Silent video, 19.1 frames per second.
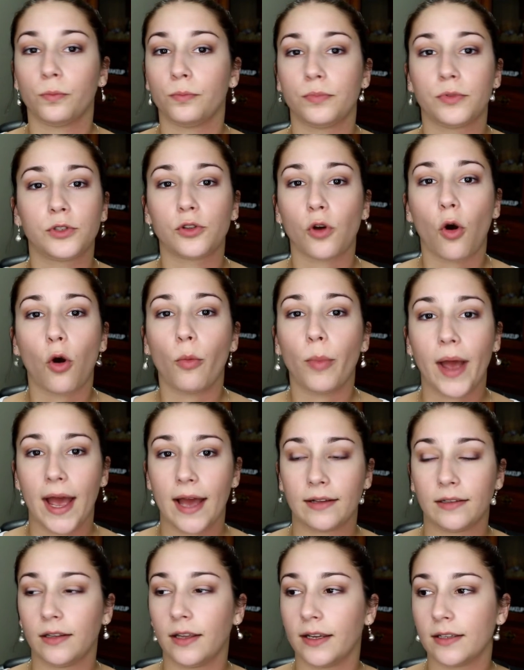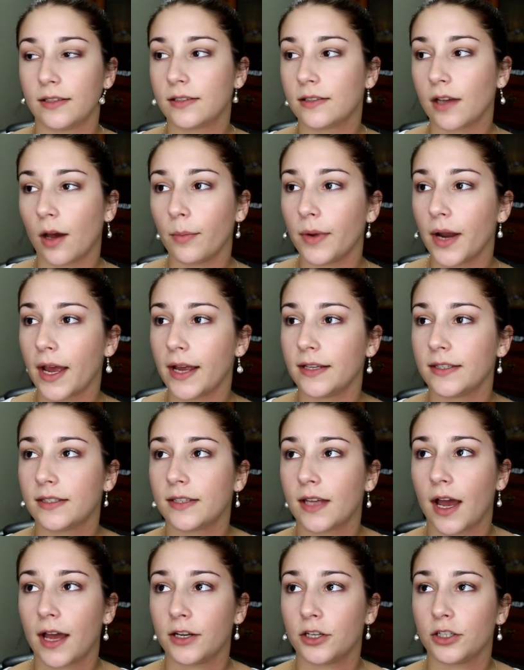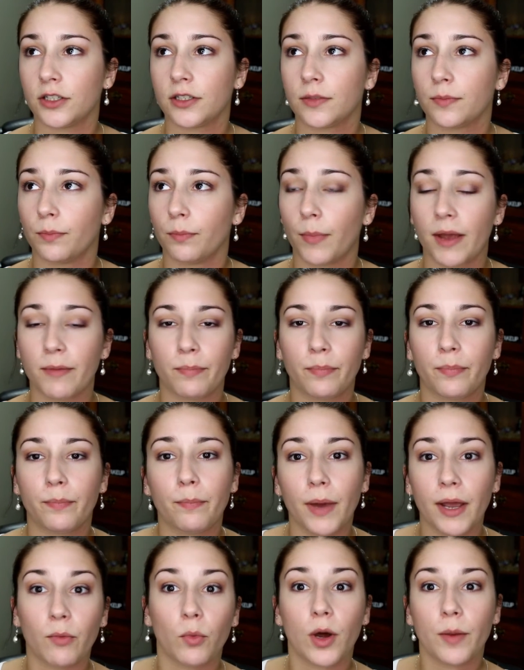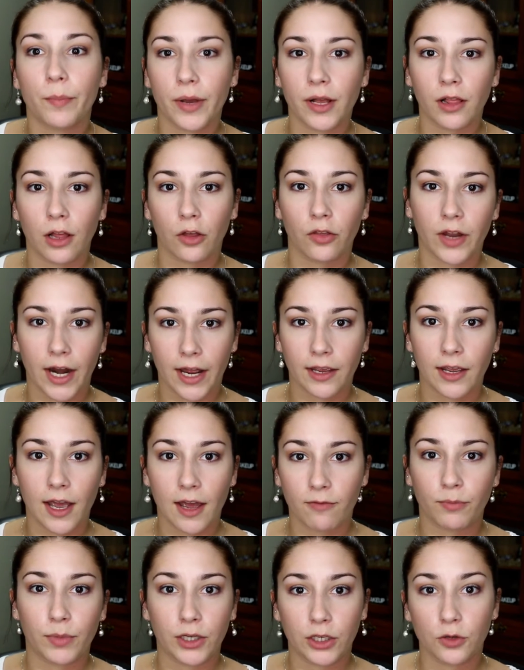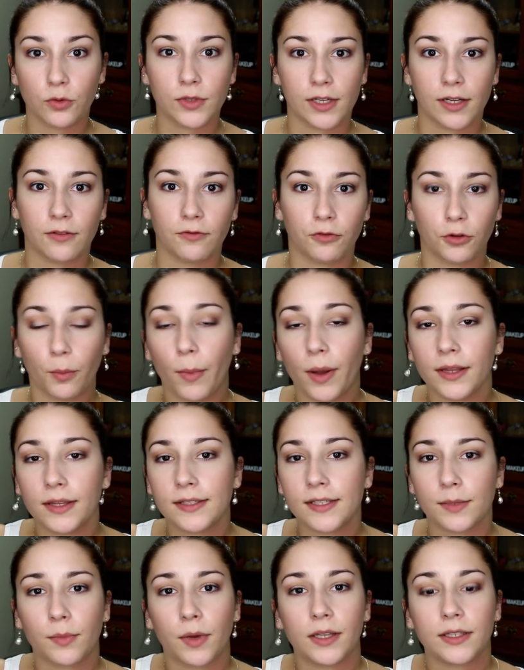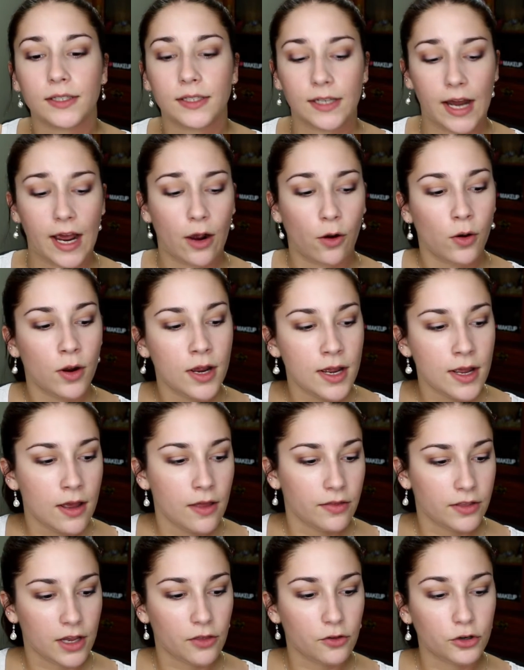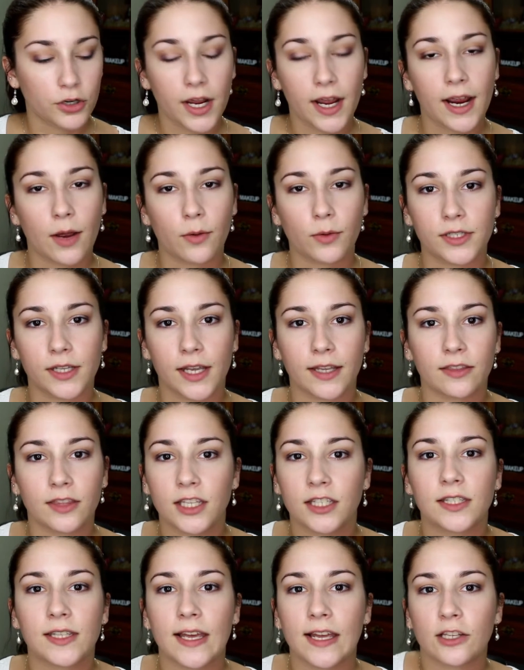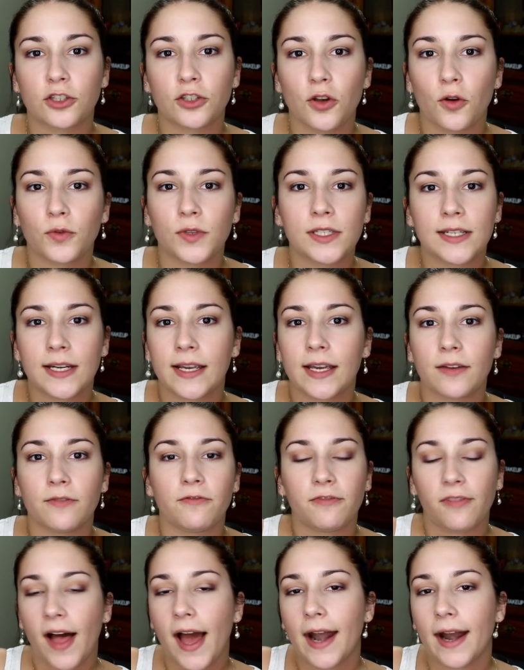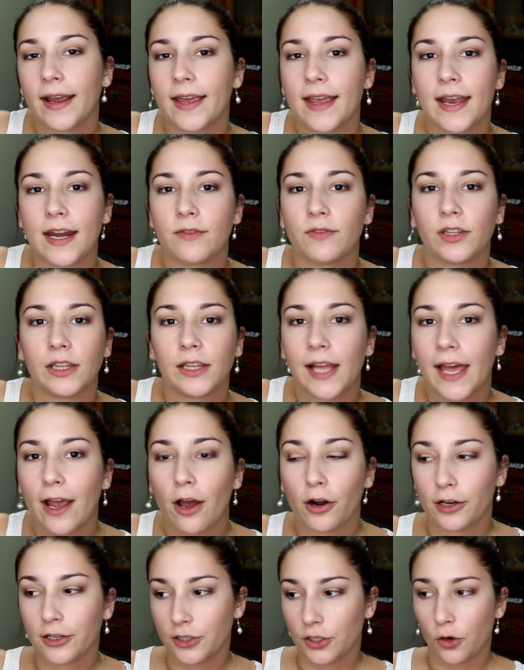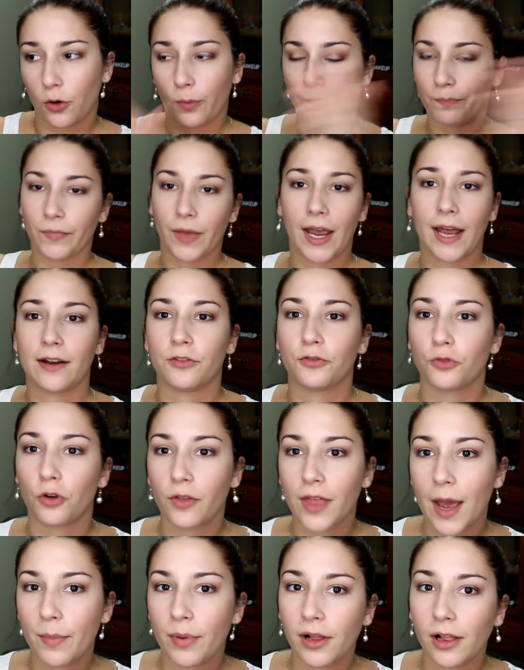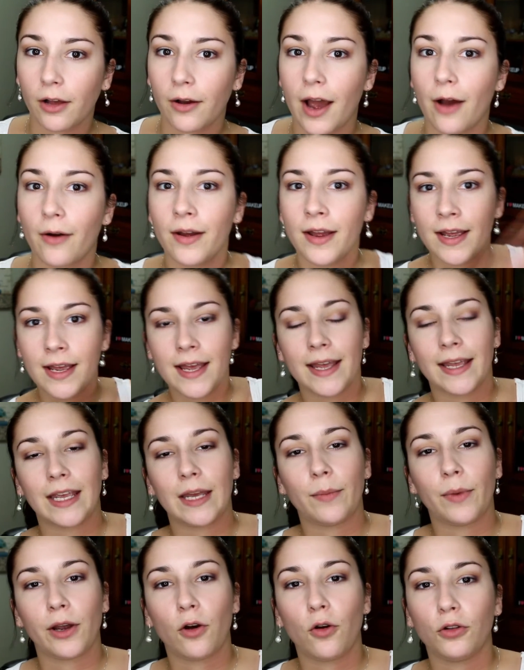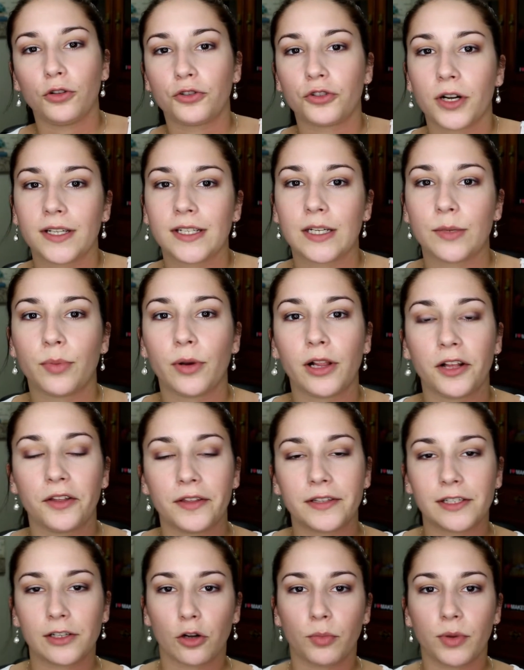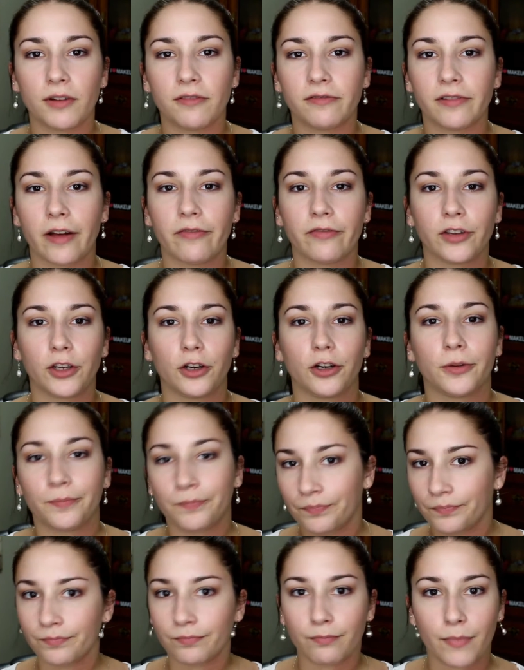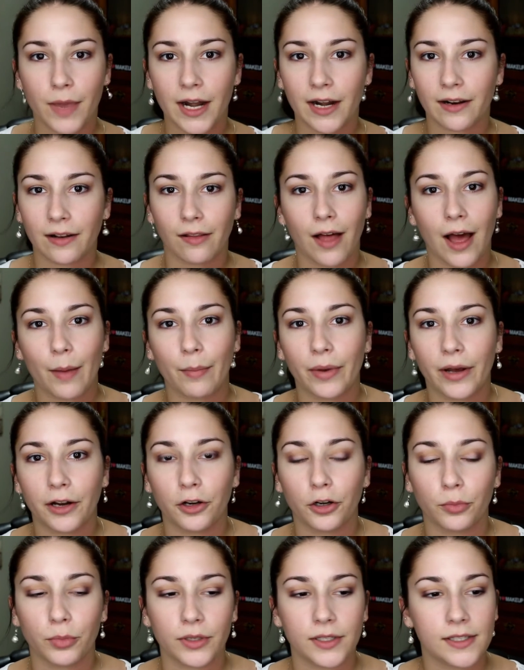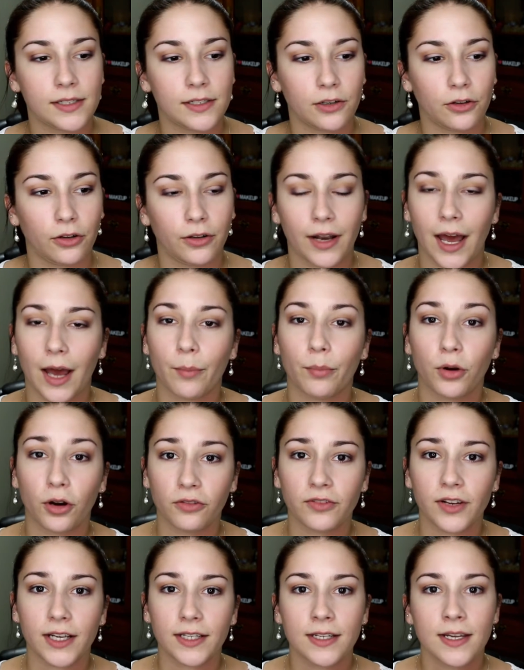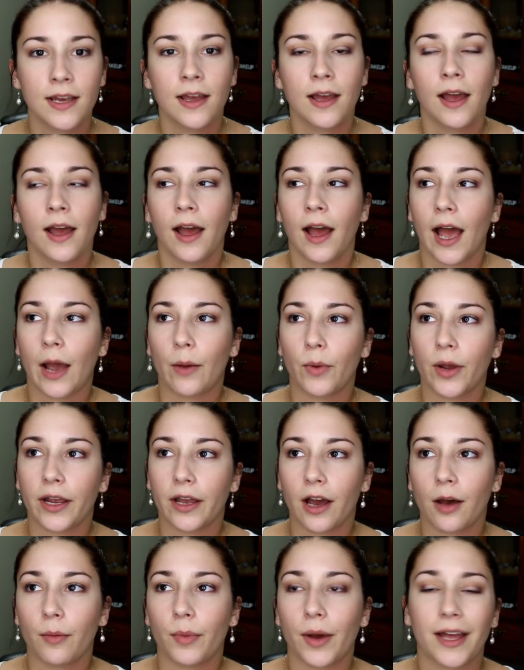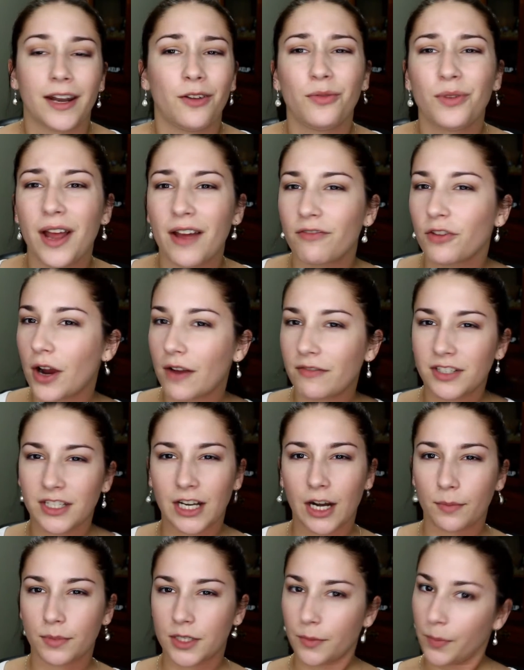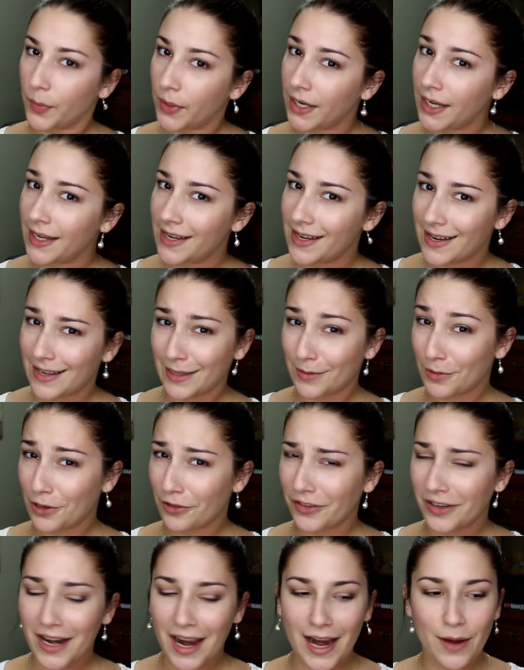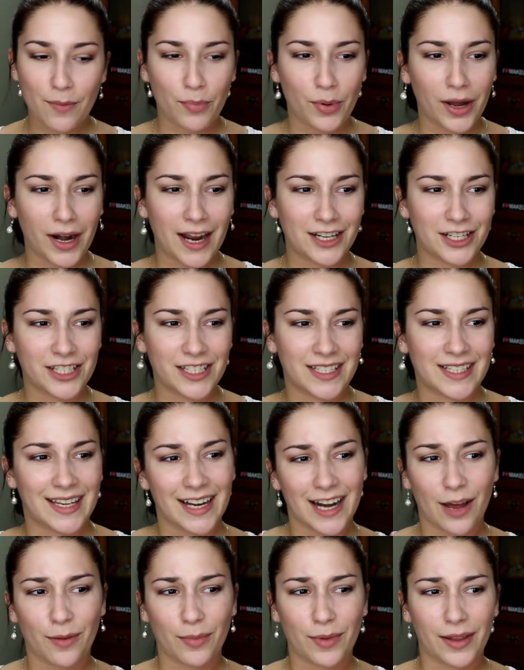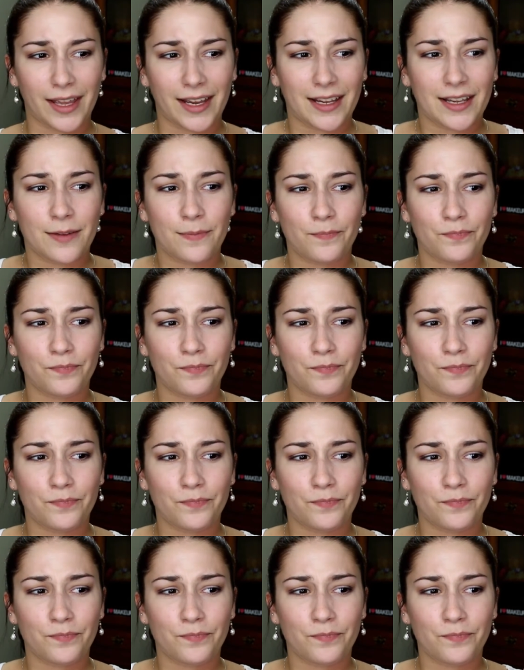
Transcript: so bad. Like some nights I just, my one pillow that I have been using for months and months now, the other day like, this thing is so stinking flat I can't even lay on it. So I had to throw that pillow out, get my old trusty pillow that's a little bit fluffier, made it a lot better, but still not perfect. I wake up, I don't ever have to get up to pee in the middle of the night, but I just get up like